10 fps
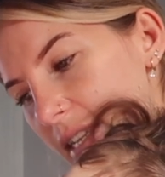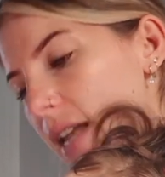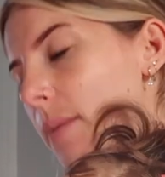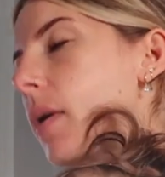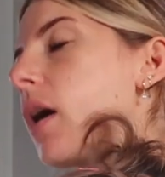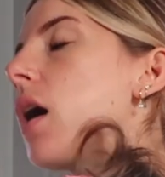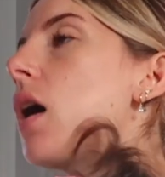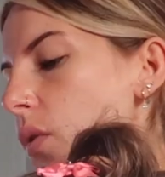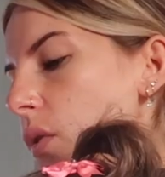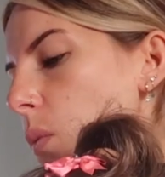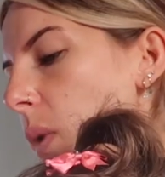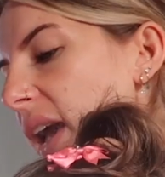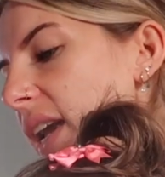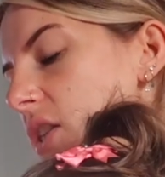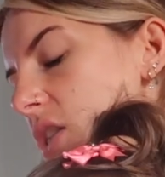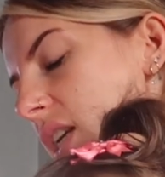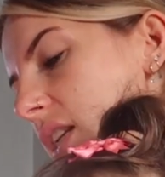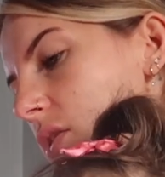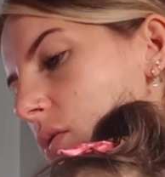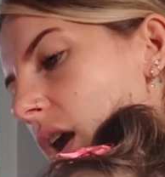to headbutt. The way
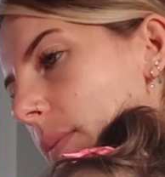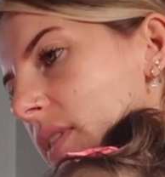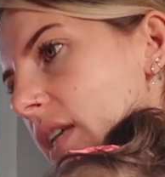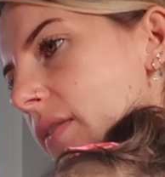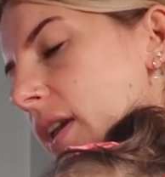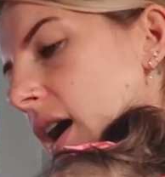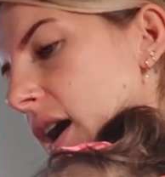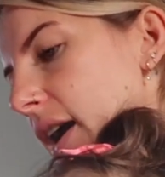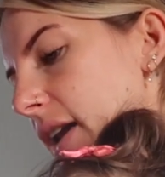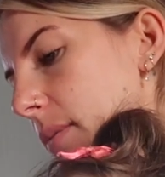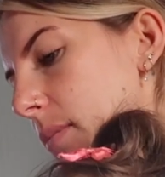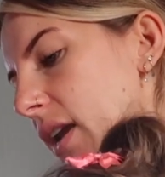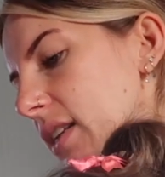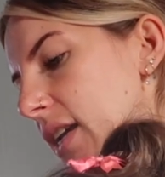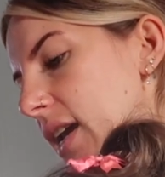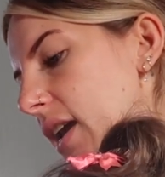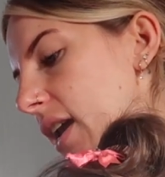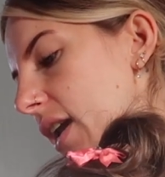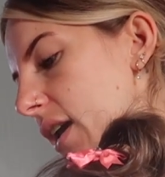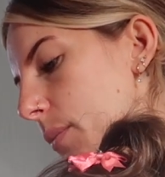she described CVI made
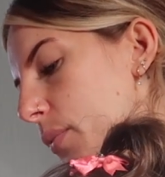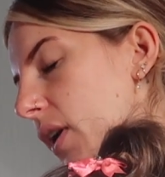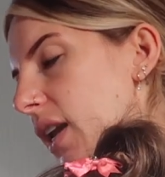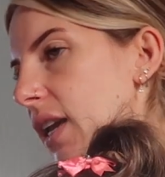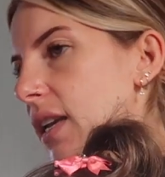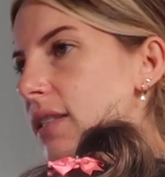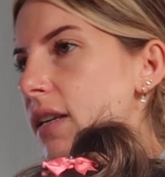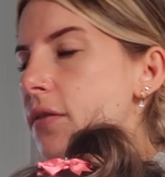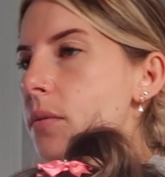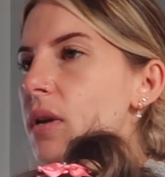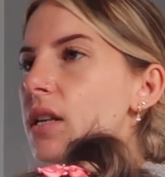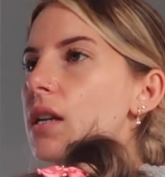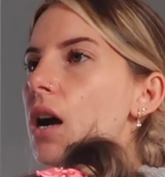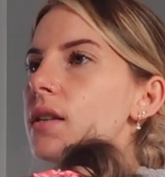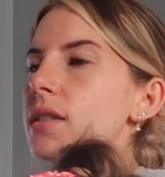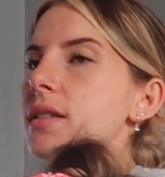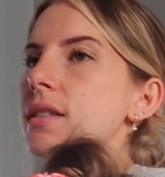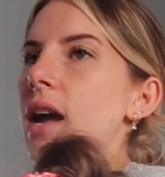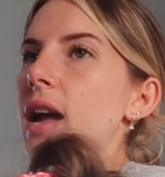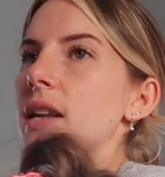it pretty easy for me to
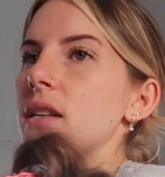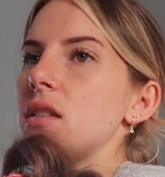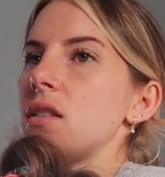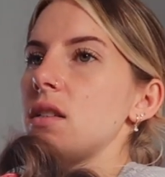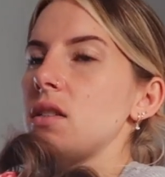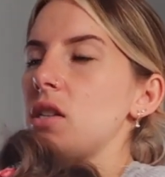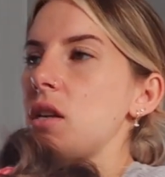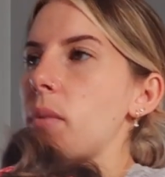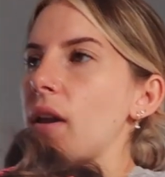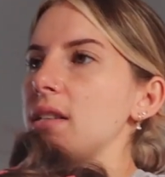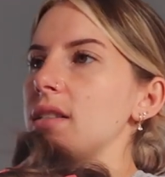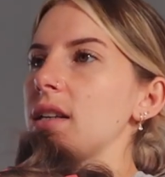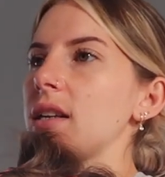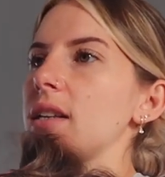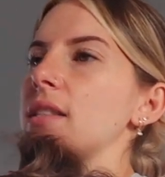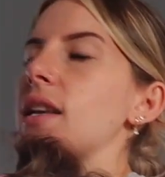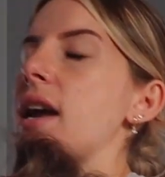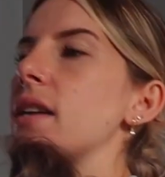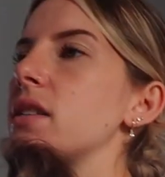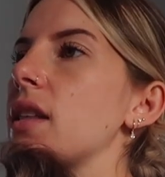understand. She basically
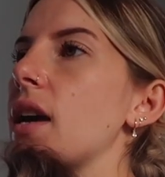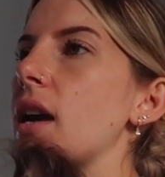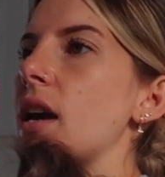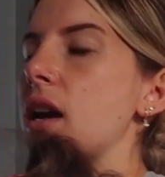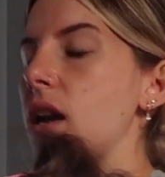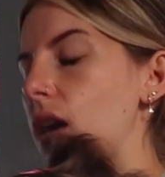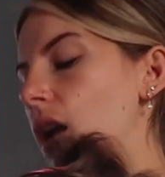said that